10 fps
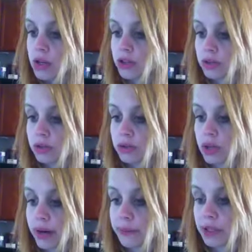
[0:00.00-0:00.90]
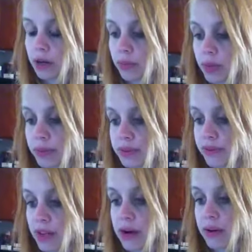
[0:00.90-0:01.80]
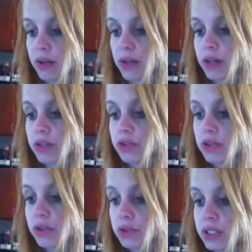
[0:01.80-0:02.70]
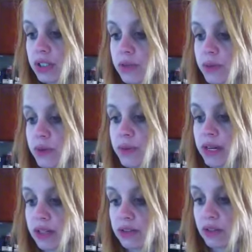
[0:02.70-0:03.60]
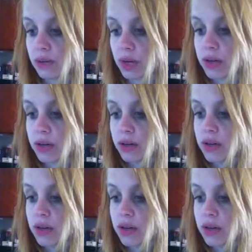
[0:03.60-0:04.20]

2 cups all-purpose flour, 2 teaspoons baking soda,